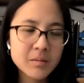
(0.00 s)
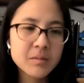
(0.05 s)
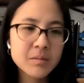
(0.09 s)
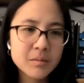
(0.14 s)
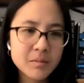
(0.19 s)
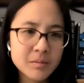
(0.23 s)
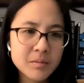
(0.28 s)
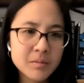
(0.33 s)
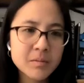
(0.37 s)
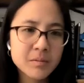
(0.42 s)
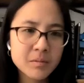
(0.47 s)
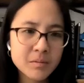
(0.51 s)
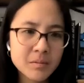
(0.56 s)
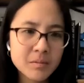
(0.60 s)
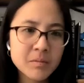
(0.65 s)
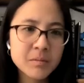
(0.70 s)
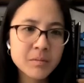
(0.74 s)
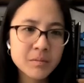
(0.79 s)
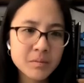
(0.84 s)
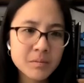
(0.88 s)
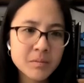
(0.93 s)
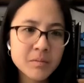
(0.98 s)

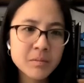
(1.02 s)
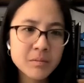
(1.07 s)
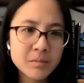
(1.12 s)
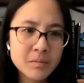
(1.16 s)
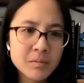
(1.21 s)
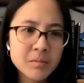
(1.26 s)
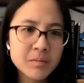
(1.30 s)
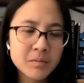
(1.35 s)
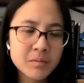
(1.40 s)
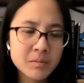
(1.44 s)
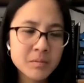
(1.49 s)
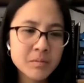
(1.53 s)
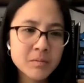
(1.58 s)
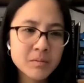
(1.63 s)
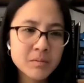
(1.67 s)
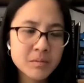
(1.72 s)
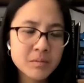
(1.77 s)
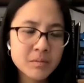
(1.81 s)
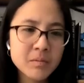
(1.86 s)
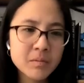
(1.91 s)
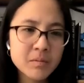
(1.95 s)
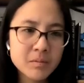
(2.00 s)

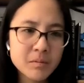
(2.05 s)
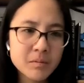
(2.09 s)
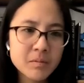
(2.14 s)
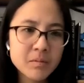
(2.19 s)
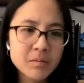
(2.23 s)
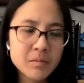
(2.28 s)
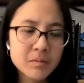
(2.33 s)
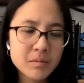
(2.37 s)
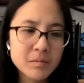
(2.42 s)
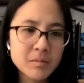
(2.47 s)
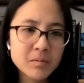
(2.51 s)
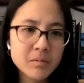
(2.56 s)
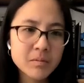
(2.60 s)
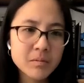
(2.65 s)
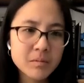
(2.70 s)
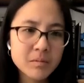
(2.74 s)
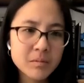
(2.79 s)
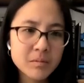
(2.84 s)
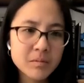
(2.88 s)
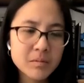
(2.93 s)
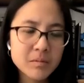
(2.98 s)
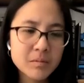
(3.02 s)

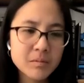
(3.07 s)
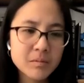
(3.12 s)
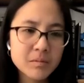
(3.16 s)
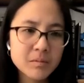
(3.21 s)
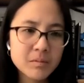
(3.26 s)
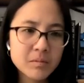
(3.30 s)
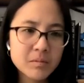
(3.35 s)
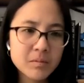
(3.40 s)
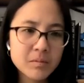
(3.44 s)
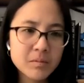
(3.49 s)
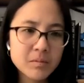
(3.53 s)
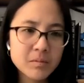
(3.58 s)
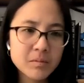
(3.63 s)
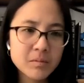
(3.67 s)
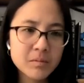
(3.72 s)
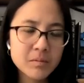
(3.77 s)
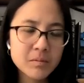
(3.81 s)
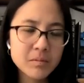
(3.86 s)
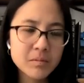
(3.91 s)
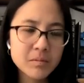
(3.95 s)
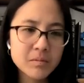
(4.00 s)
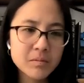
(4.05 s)

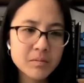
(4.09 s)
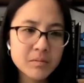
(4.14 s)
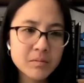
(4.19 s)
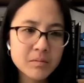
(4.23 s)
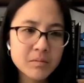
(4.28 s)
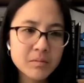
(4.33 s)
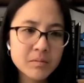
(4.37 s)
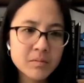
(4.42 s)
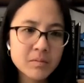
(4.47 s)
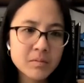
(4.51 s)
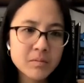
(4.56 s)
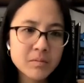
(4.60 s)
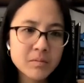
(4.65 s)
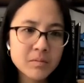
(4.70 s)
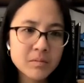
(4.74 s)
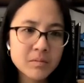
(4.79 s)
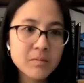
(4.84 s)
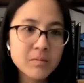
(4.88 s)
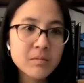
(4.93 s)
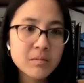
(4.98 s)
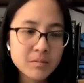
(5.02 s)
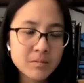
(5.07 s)

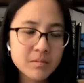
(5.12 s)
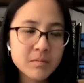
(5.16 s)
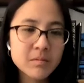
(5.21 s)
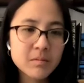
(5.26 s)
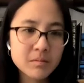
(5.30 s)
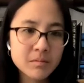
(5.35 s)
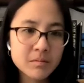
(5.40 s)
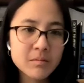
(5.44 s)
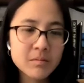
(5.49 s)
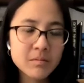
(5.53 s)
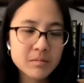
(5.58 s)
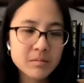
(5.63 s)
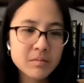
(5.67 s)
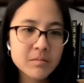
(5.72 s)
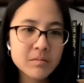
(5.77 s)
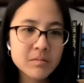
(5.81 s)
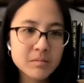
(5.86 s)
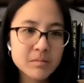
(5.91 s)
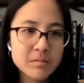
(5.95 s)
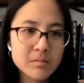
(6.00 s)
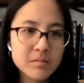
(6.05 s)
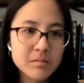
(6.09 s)

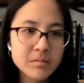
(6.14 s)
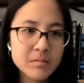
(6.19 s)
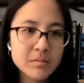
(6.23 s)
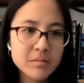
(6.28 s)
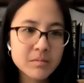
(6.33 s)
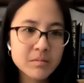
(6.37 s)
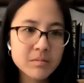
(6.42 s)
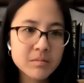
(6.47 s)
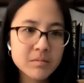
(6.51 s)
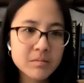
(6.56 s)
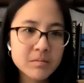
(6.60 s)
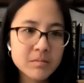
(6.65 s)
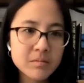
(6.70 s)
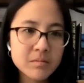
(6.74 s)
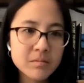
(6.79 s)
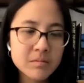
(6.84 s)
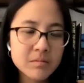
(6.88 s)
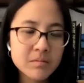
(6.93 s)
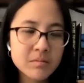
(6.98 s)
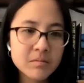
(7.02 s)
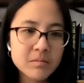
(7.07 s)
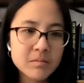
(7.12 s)

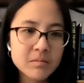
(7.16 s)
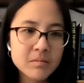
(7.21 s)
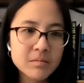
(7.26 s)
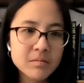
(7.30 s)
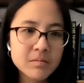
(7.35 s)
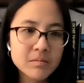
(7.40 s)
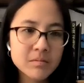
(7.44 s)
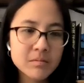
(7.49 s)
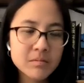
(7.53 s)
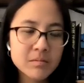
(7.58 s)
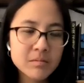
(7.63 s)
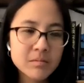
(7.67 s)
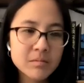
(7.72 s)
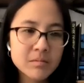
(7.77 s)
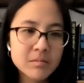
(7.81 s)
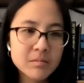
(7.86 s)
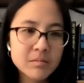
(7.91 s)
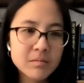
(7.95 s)
The person shown says nothing.